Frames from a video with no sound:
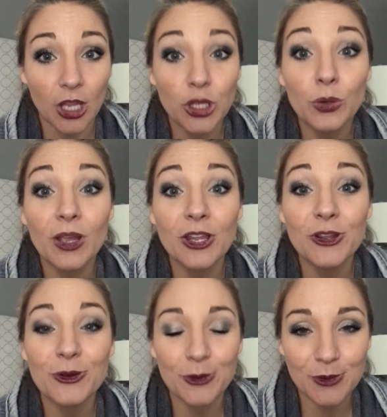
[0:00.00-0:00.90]
you can
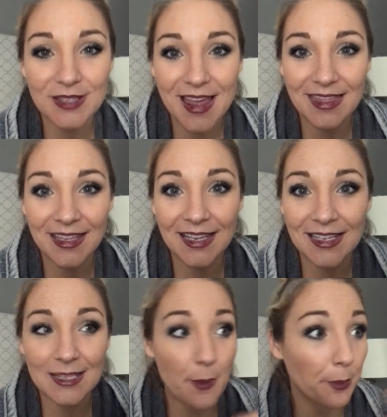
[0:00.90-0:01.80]
use
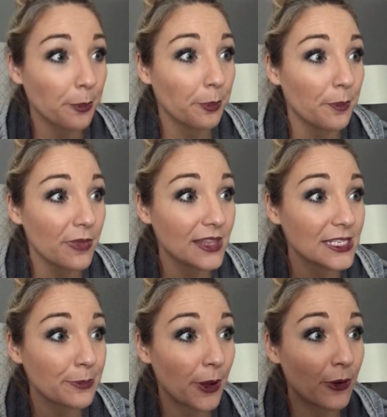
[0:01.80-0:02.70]
these
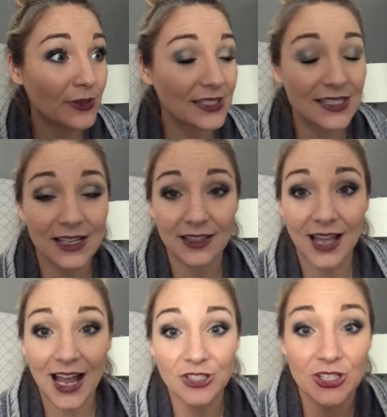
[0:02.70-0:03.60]
posts, these
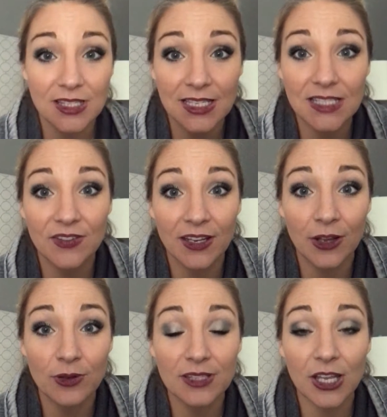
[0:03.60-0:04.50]
collages, these
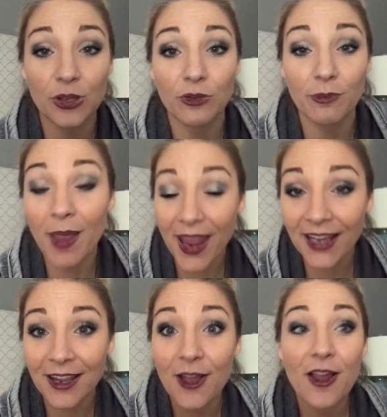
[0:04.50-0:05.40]
videos that you've
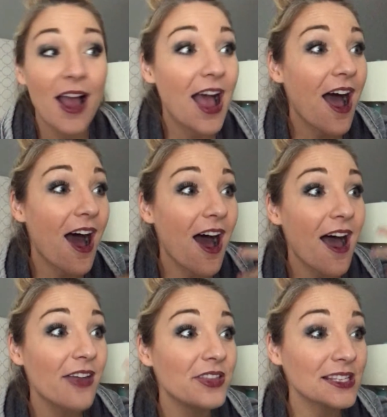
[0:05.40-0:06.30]
made,
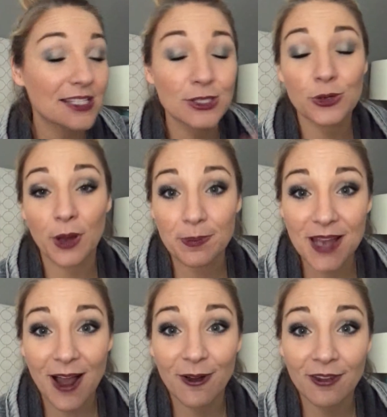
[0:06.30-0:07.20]
this
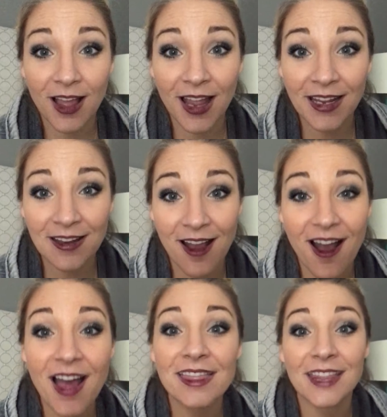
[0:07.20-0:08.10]
script outline
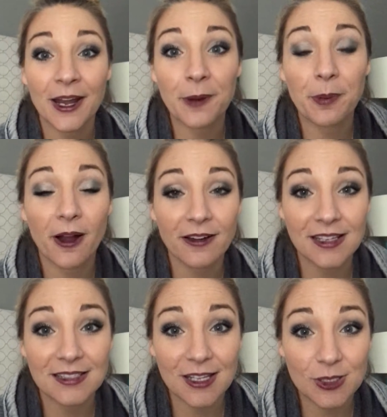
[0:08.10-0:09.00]
on their
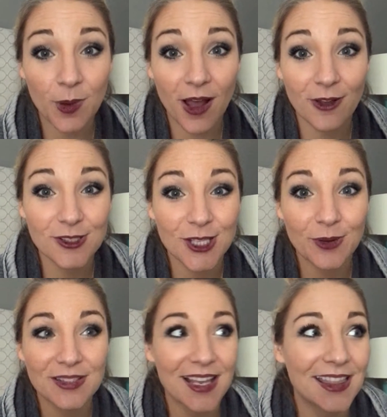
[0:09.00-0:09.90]
parties as well.
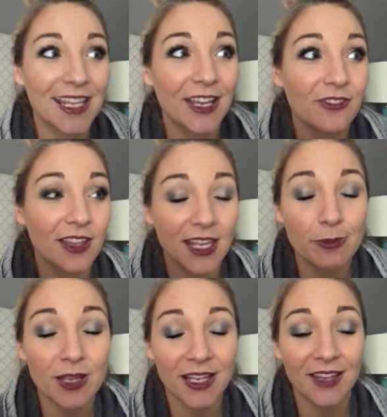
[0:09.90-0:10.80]
So it's like the gift that
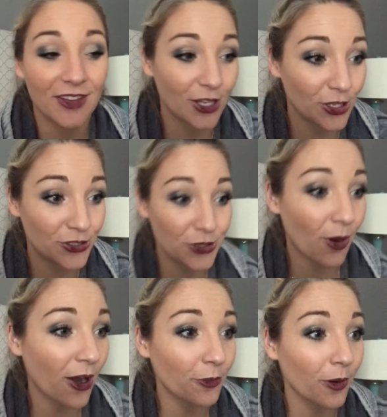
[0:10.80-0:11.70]
keeps on giving. You
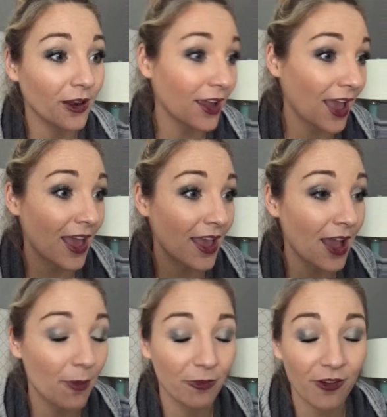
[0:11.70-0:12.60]
do hard work
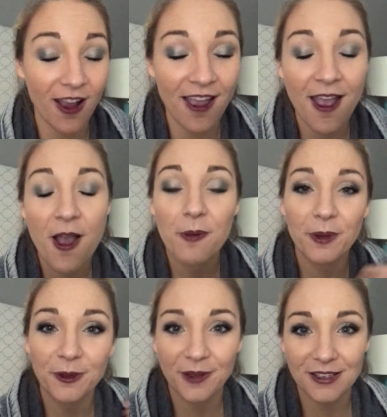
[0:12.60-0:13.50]
up front,
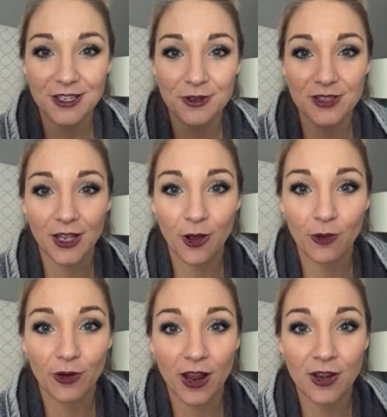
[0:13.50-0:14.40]
but you get to use it
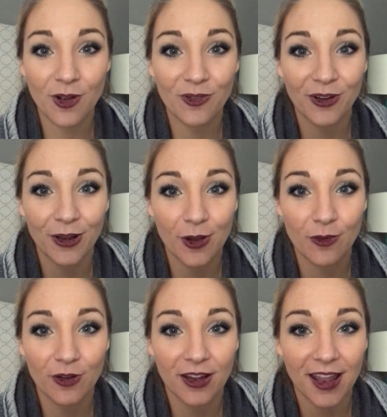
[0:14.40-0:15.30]
over and over and
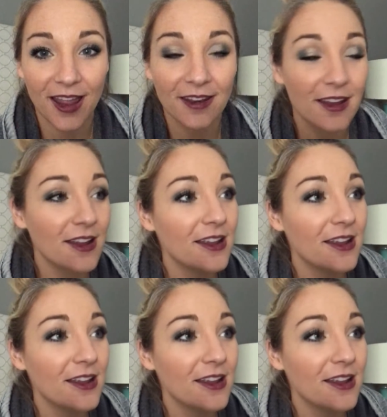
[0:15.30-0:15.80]
over again.